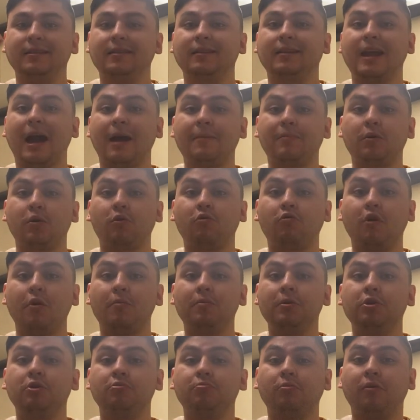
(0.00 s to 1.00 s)
capital
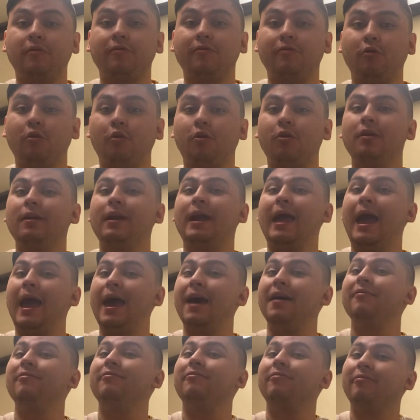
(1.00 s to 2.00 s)
Roman numeral 4,
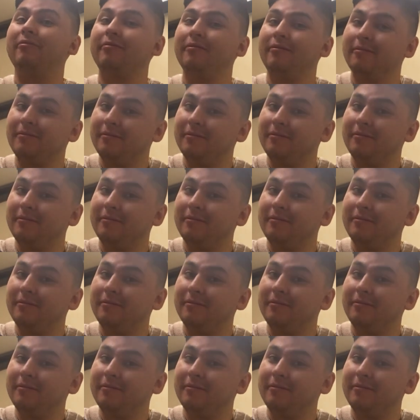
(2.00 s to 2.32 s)
F,